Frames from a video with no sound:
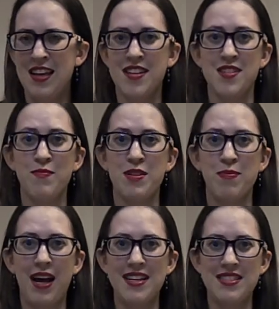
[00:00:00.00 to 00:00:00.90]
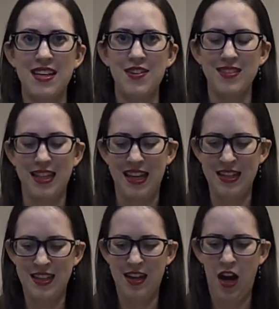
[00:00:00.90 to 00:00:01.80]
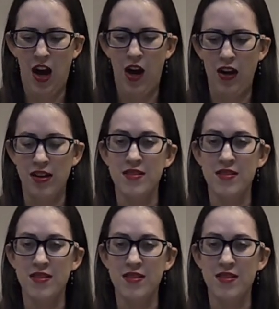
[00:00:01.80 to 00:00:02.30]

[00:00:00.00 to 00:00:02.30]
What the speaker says: Some supplies that you'll need are